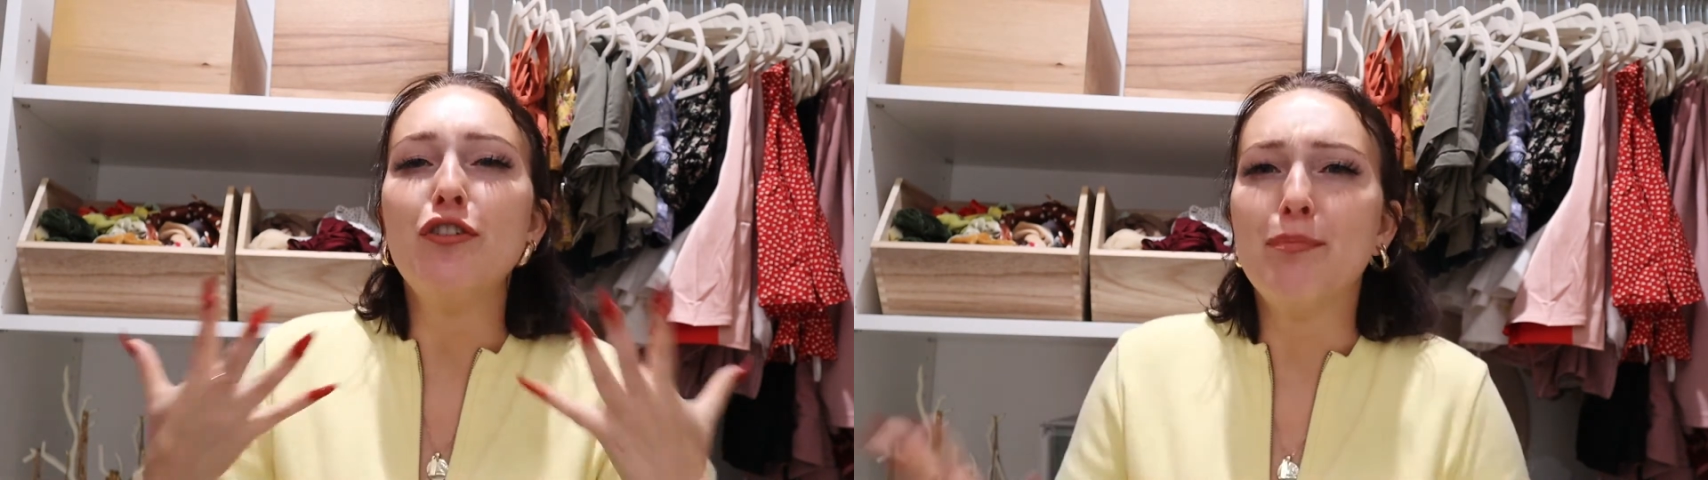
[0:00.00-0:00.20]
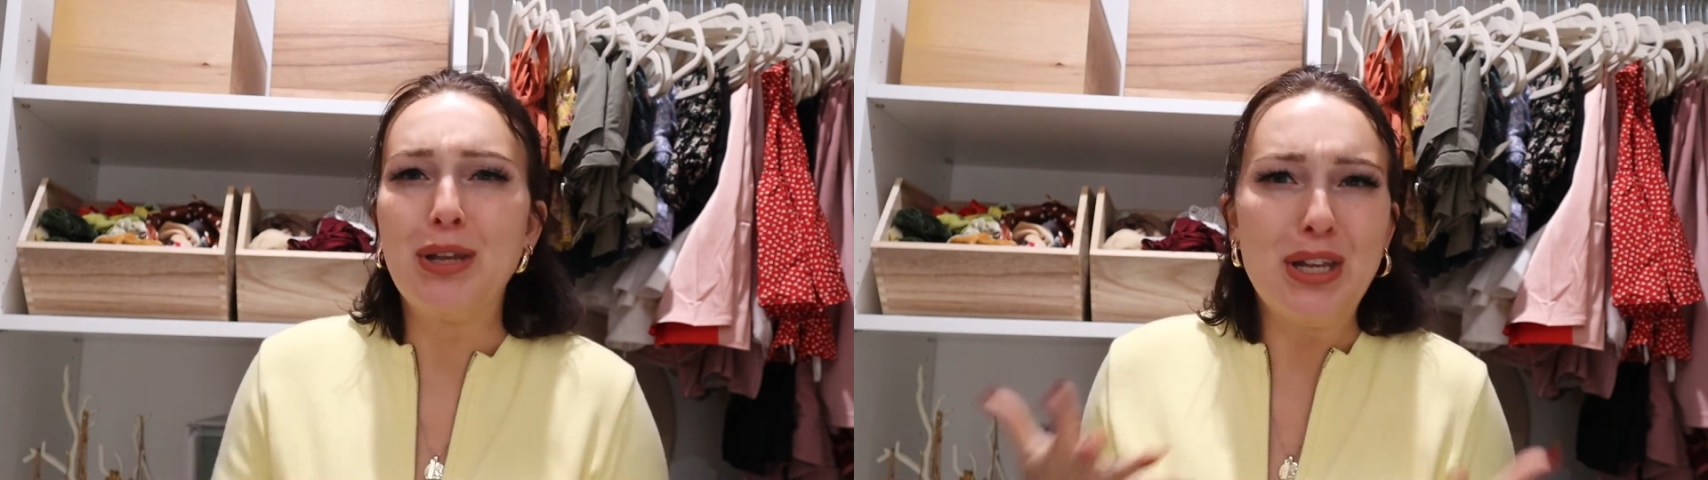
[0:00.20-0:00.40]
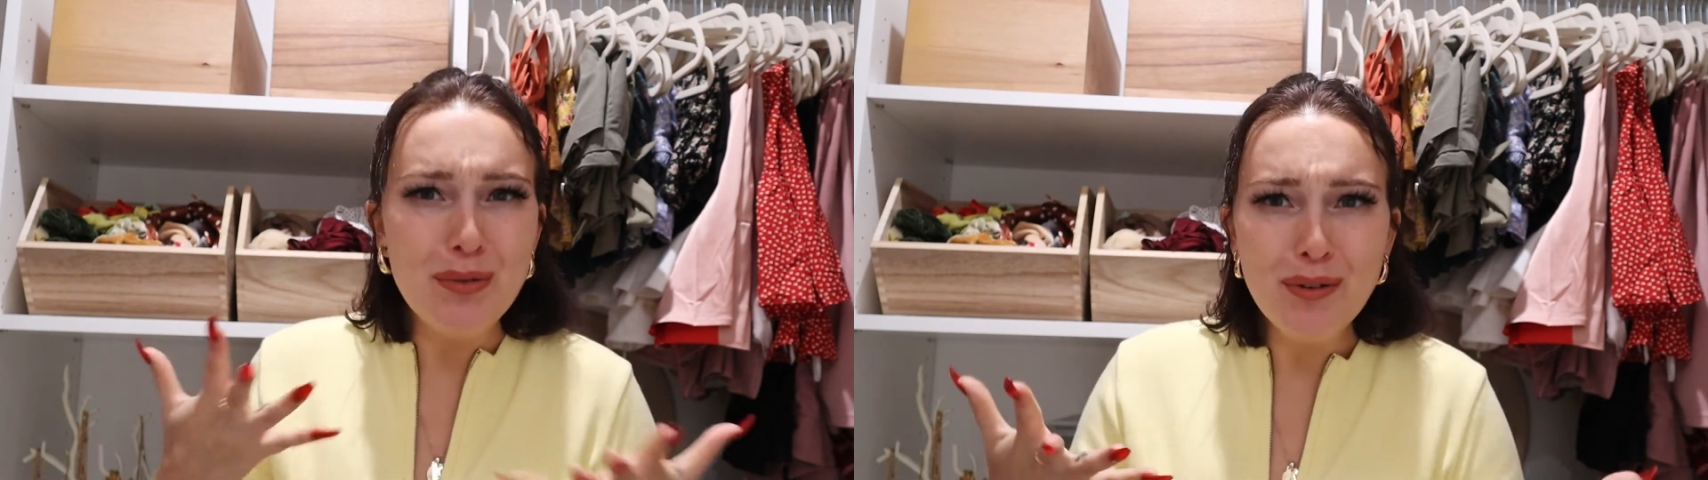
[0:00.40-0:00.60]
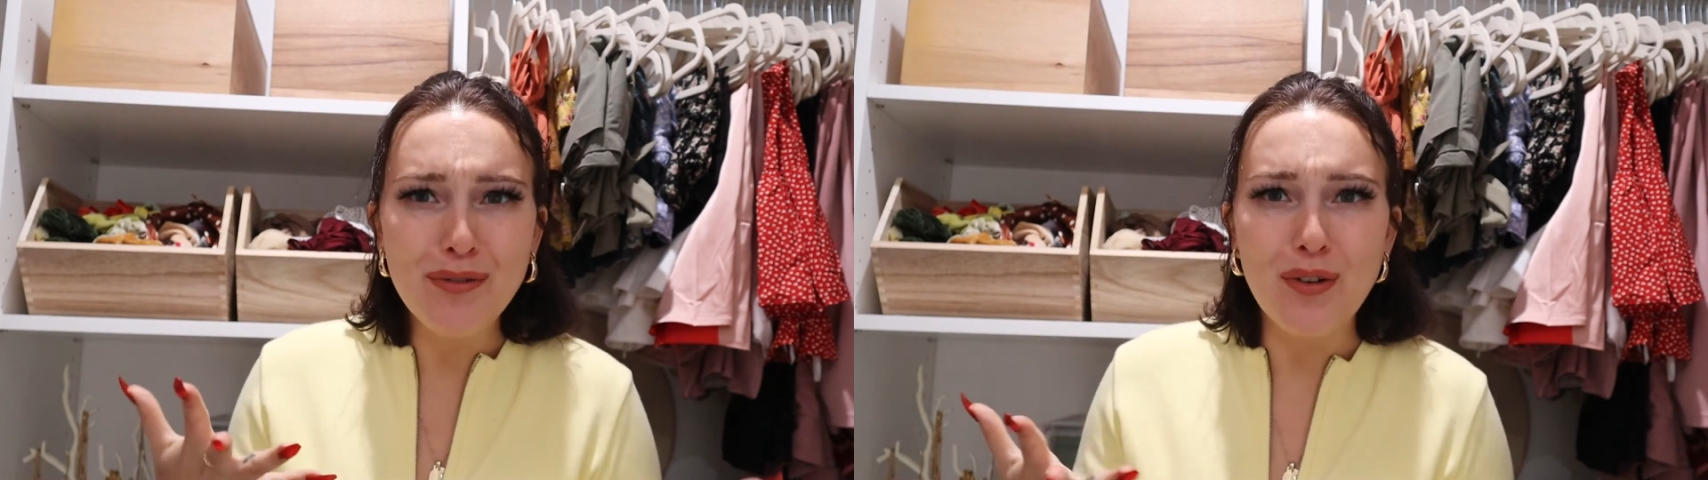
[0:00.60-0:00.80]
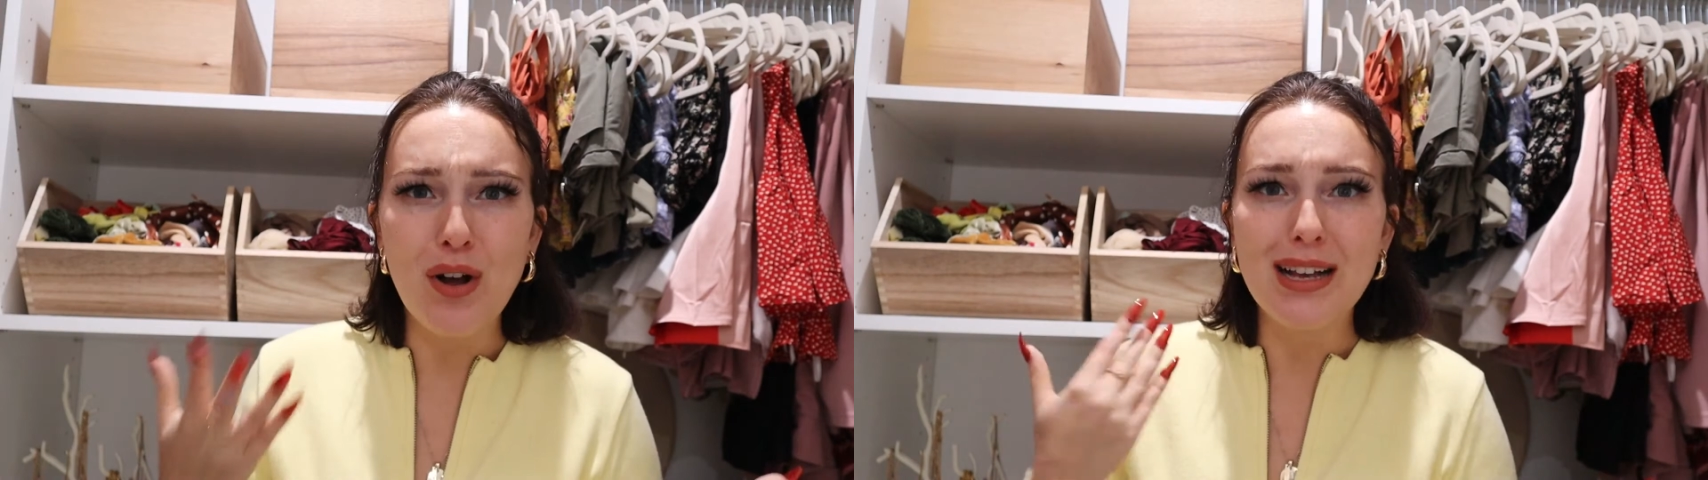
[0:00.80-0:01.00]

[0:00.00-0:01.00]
are beautiful,